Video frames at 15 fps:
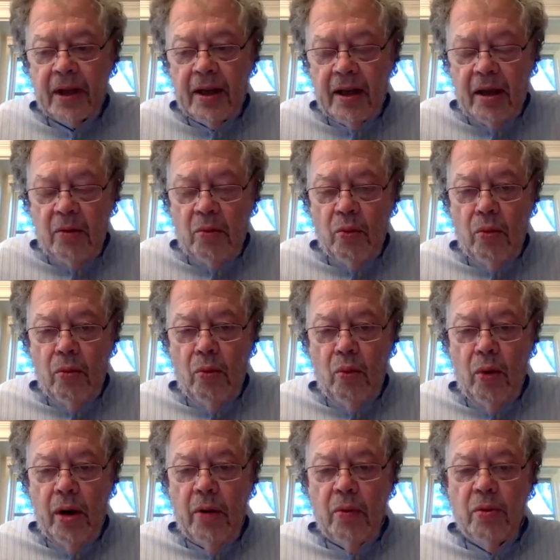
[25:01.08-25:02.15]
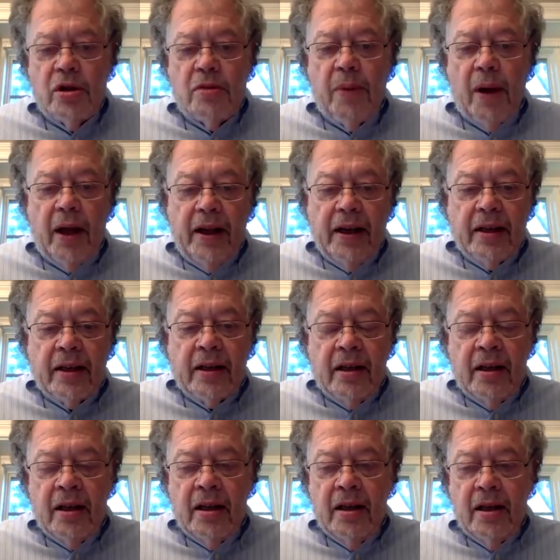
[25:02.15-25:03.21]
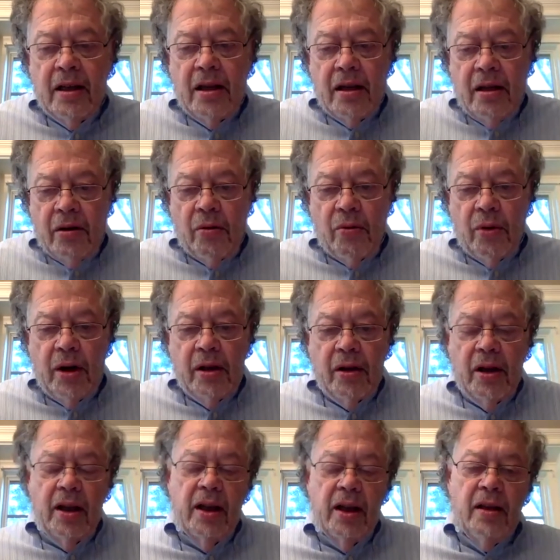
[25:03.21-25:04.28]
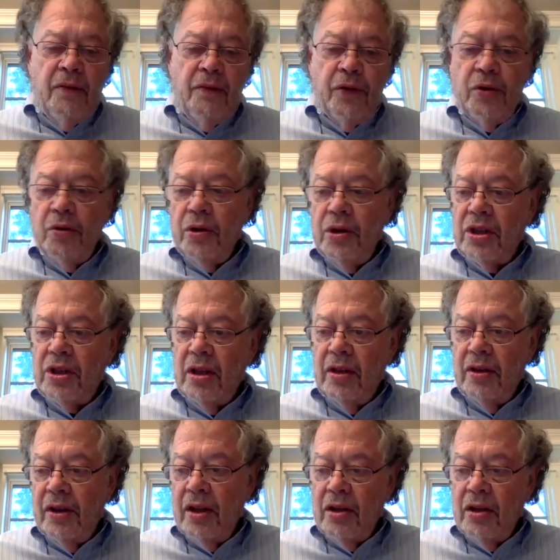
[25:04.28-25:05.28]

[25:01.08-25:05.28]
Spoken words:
And where was Biden, really influencing this?